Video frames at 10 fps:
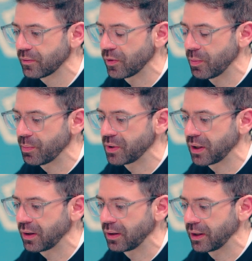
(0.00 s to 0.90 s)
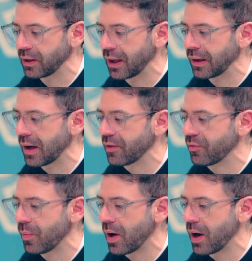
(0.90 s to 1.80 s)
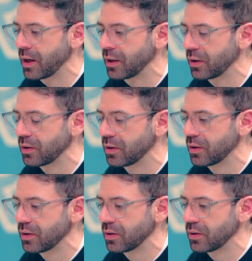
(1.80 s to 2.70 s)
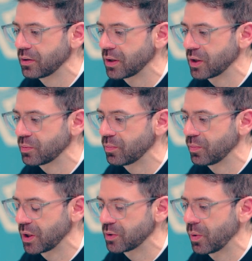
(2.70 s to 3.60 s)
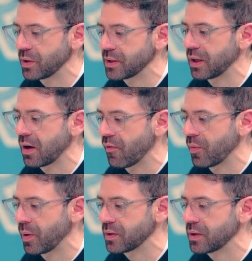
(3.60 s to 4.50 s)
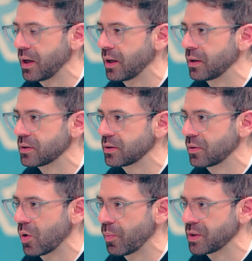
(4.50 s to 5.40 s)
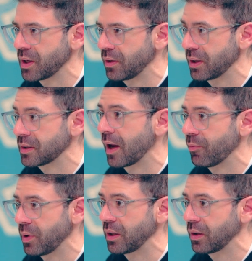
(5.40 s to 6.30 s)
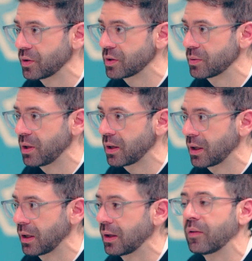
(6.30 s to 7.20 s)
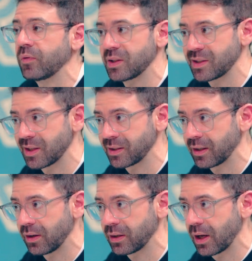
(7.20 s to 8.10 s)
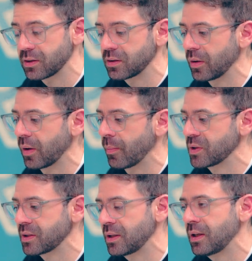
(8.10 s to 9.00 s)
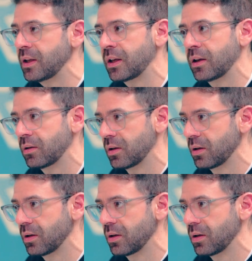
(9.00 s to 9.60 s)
me particularly, a lot of my touch points at the government and corporate side of things have been English speaking, and they've insisted on that. So I'm seeing